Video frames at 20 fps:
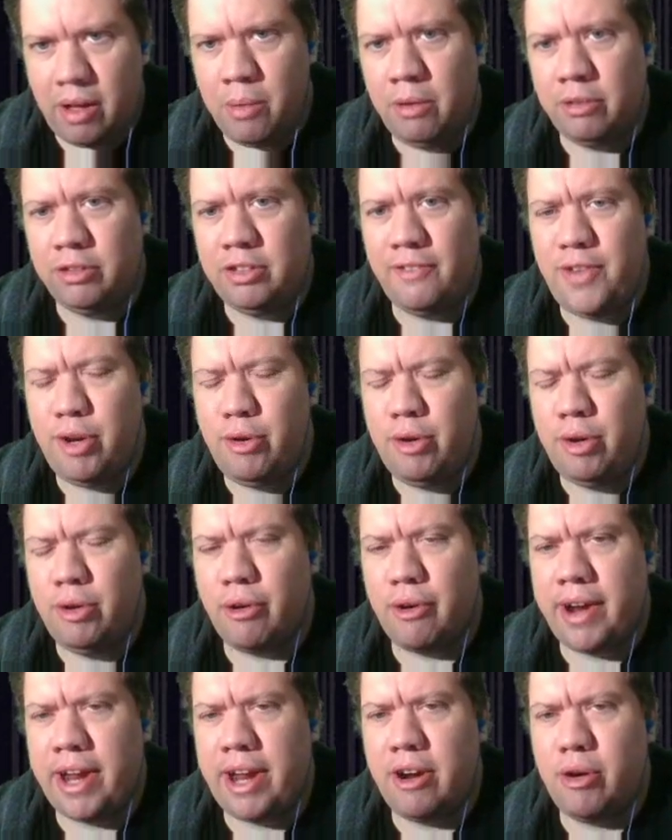Those of you who
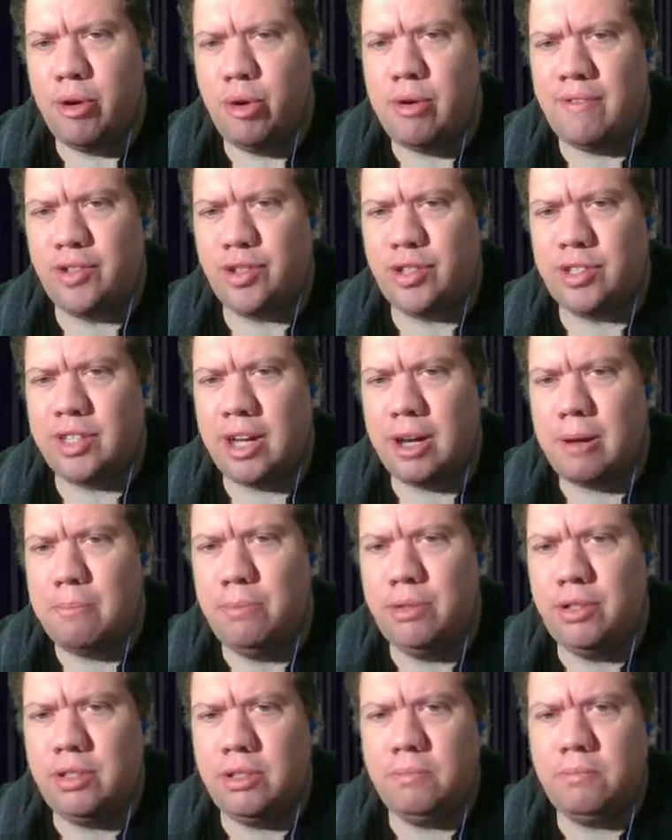are here who have
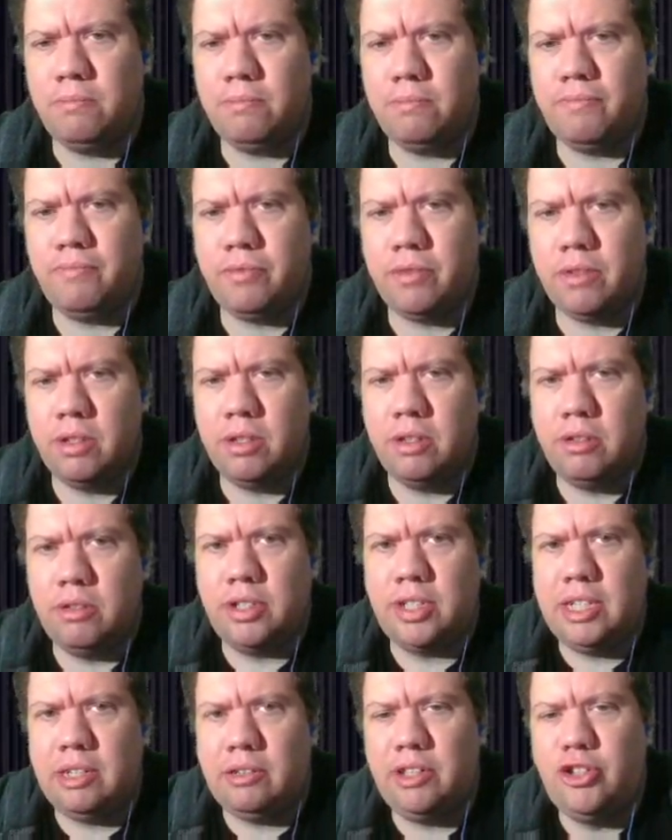subs,
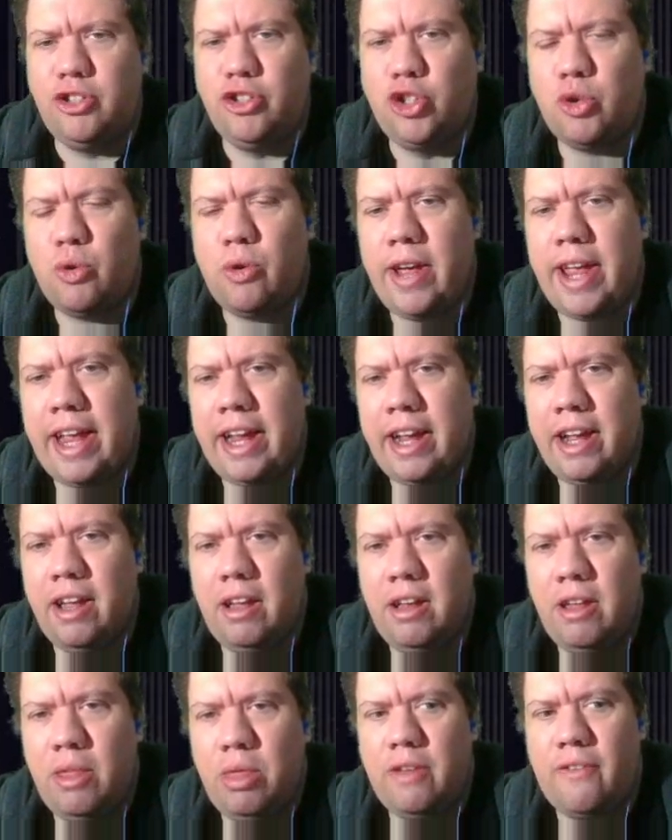still enjoying
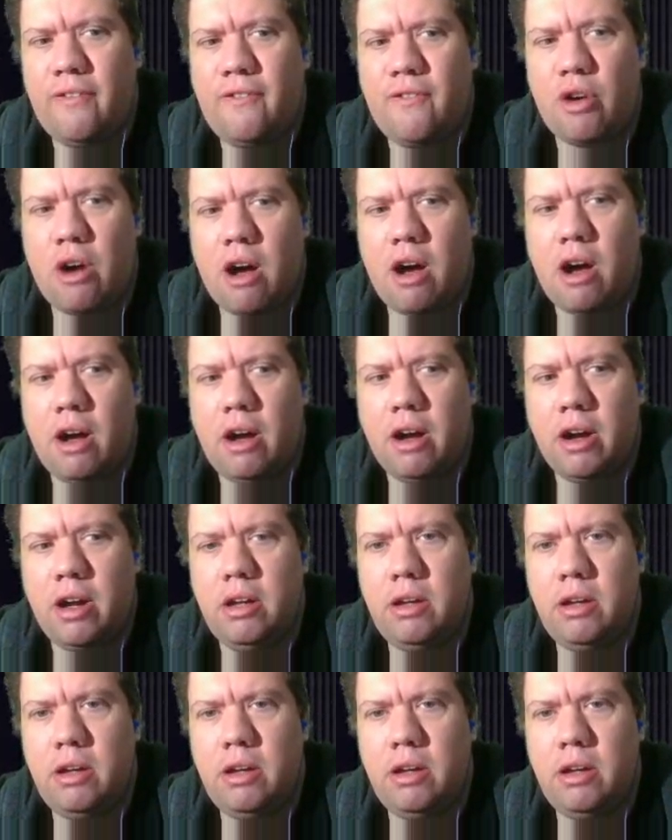the frog.